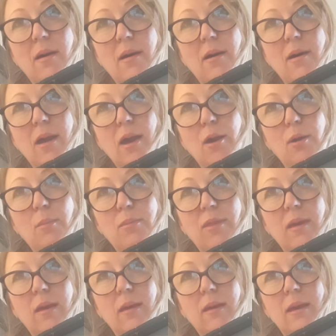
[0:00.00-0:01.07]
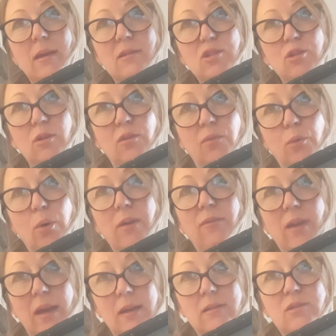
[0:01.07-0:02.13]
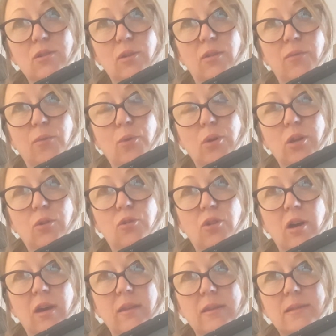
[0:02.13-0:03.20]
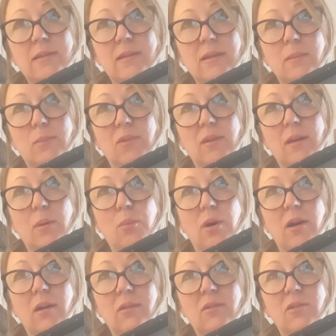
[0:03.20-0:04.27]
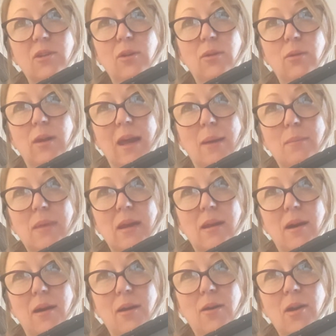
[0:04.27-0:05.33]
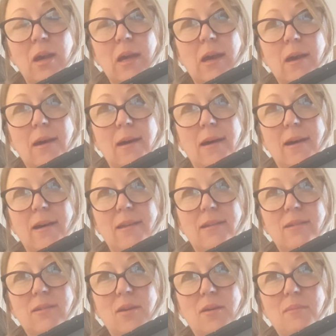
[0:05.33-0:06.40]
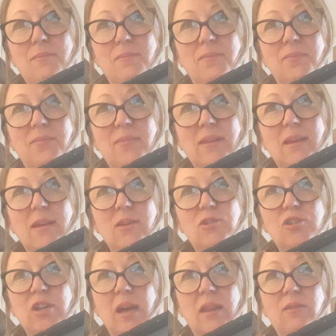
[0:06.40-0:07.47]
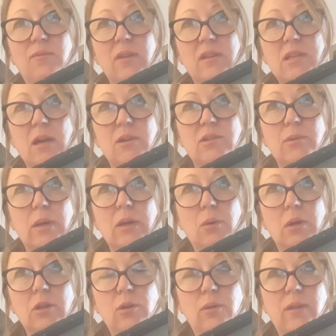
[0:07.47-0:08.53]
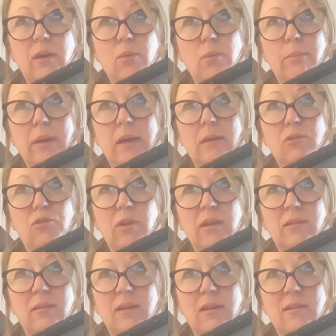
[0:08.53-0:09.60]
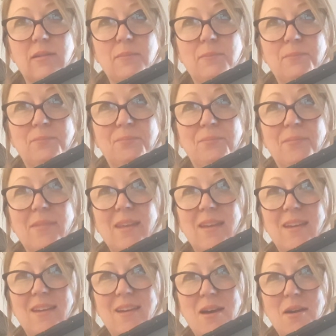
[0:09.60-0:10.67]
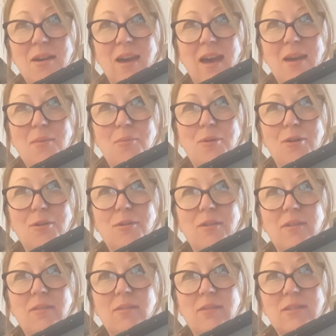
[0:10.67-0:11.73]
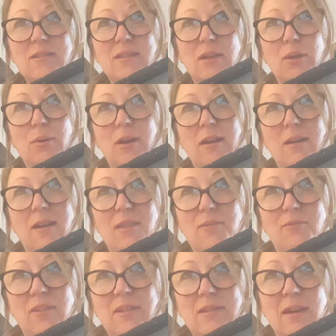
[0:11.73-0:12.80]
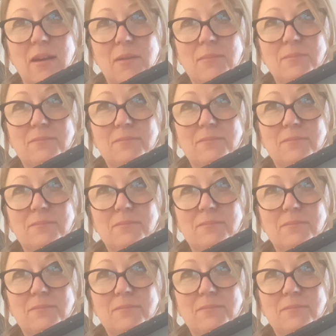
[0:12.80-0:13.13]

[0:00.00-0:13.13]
I hope that it's useful. If it is useful and you try these tips and it works, do let me know, and share the video to anyone you think would be interested. Okay, well, see you in another video.